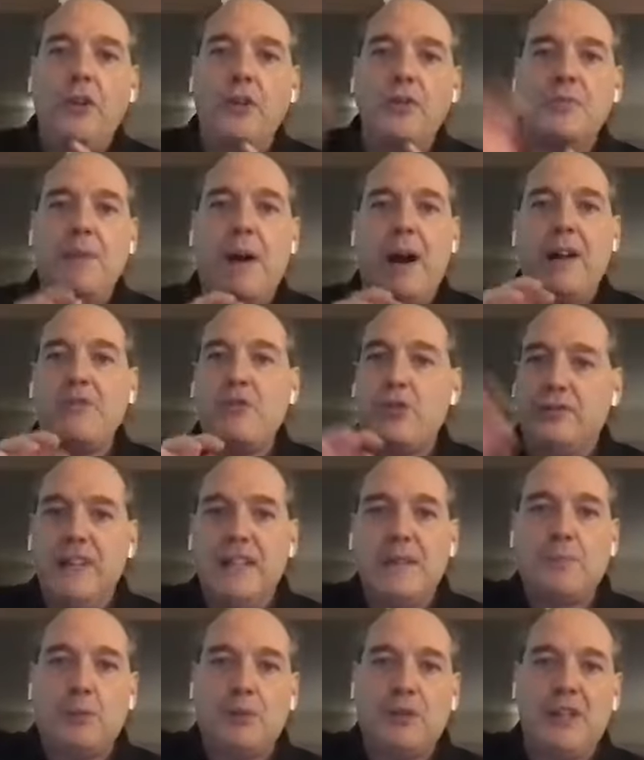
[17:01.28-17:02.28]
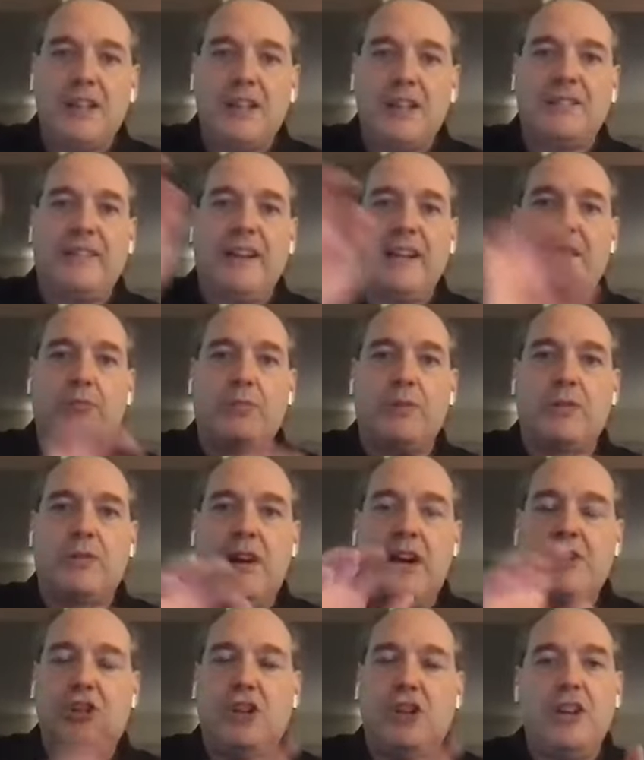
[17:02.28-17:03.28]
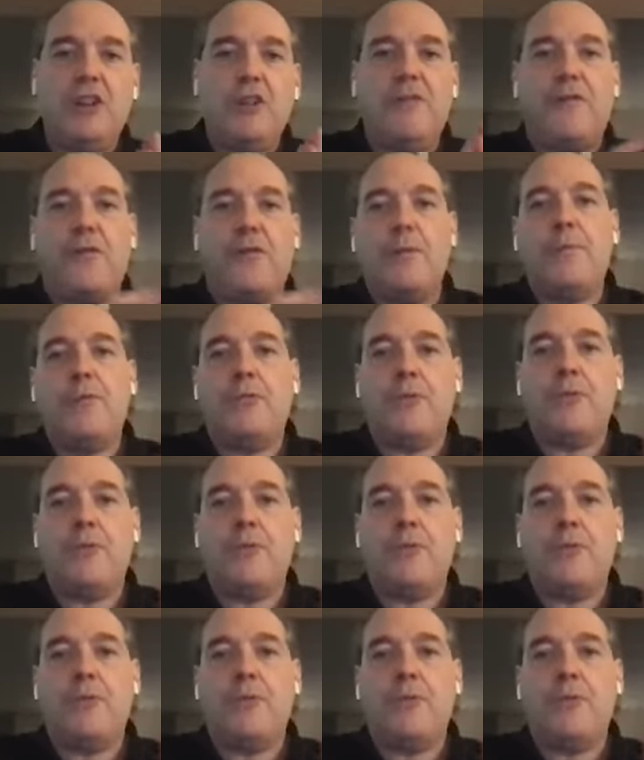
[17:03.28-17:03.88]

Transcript: those models, or at least predict like the regression? Can you form a